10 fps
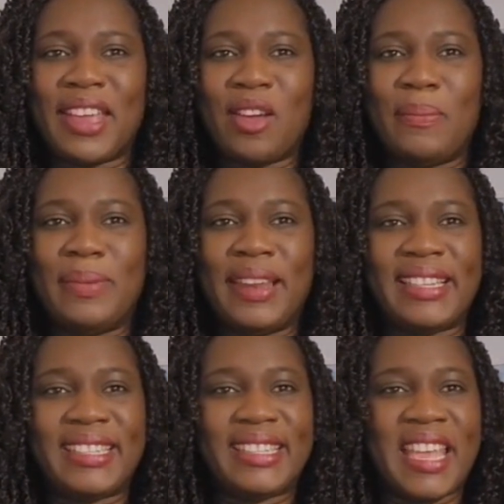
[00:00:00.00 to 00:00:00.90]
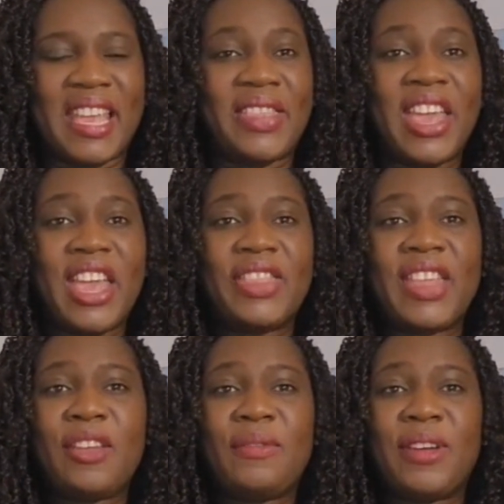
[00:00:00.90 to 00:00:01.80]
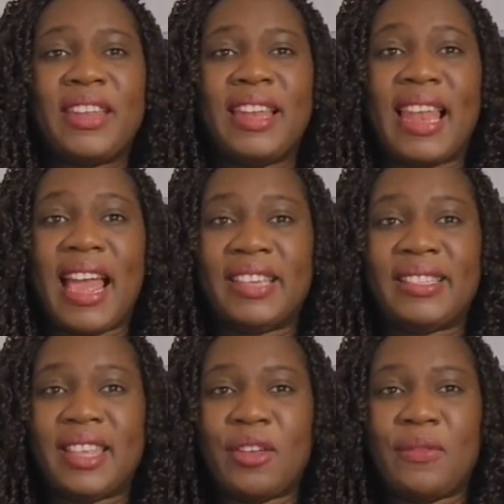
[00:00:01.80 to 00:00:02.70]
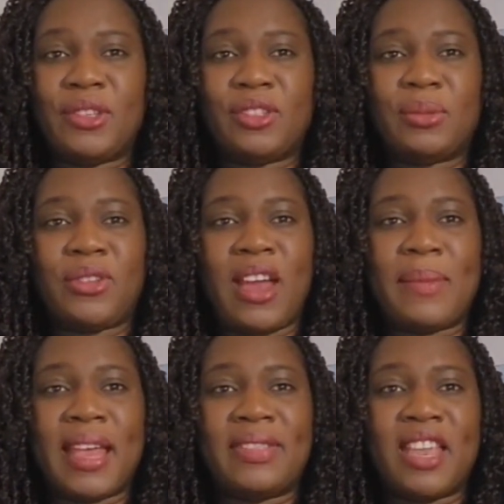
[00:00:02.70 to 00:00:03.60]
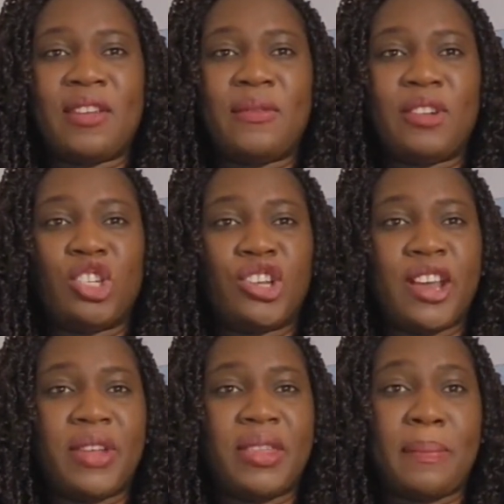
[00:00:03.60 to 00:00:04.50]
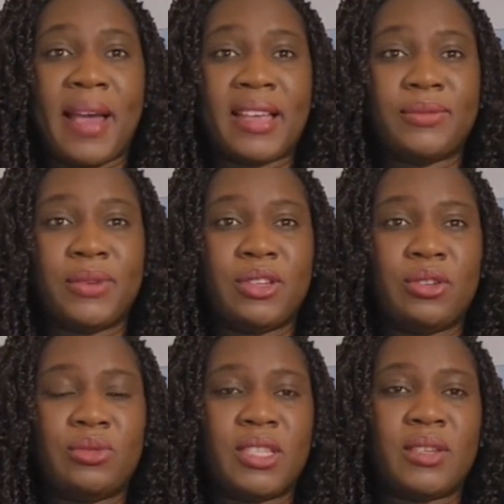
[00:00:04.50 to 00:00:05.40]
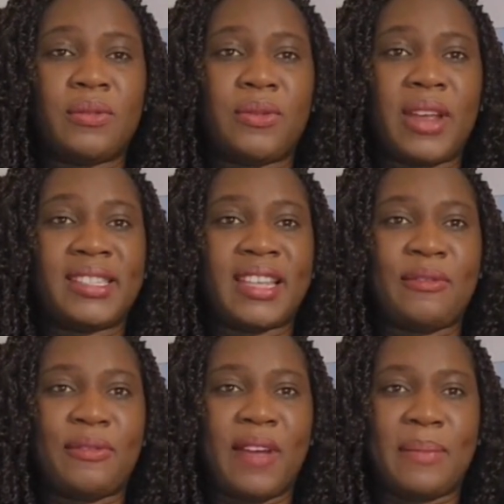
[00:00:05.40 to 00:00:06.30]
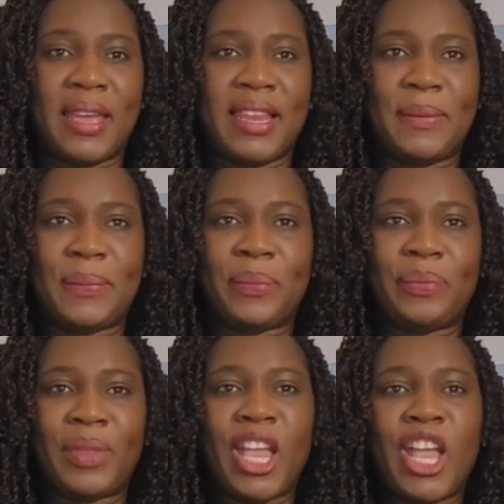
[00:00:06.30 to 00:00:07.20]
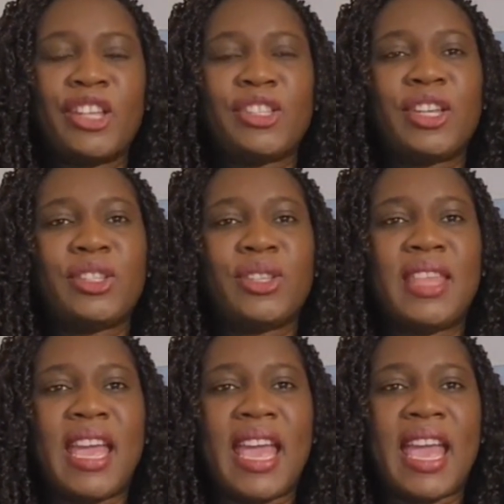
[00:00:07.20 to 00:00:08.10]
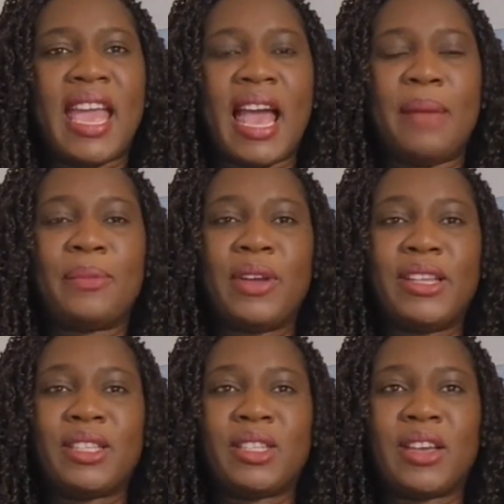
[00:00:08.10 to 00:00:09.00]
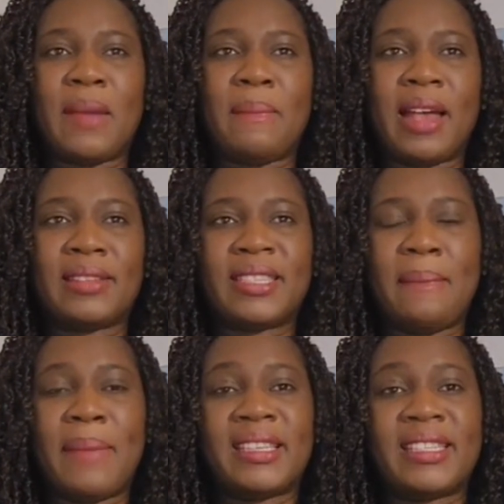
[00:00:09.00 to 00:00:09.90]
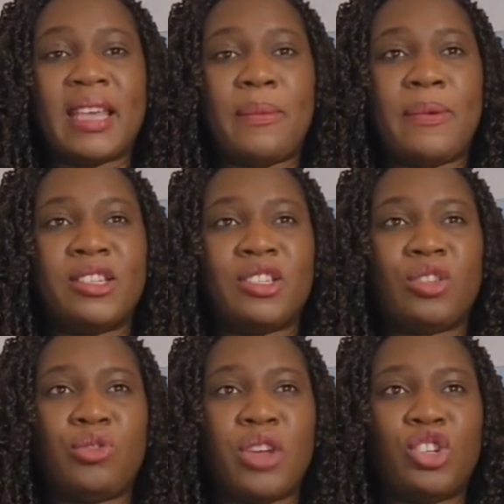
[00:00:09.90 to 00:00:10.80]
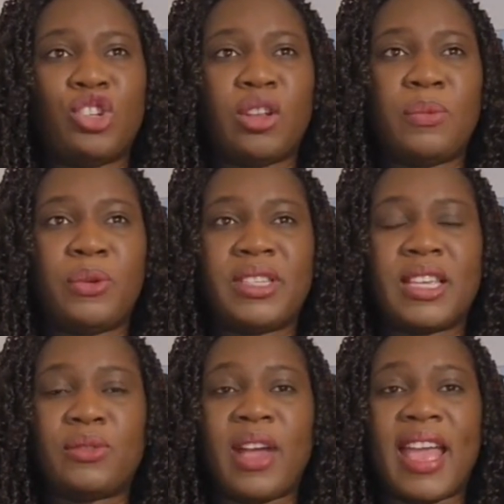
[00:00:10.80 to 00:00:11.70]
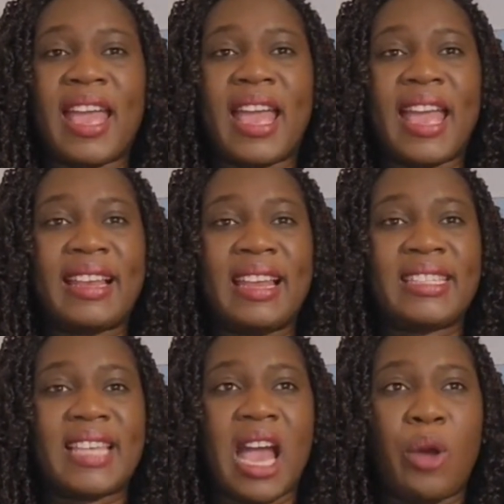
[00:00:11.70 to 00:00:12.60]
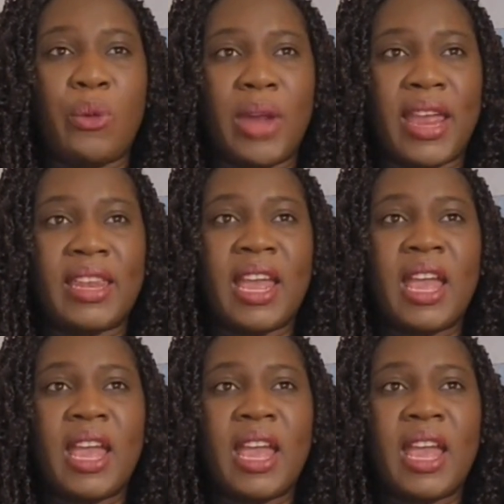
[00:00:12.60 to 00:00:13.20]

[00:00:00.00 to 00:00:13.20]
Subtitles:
girl Blessing. Thank you for the likes, thank you for subscribing, and thank you for sharing the past videos with your friends and family. So today I'm going to talk about step-by-step registration process for Nclex RN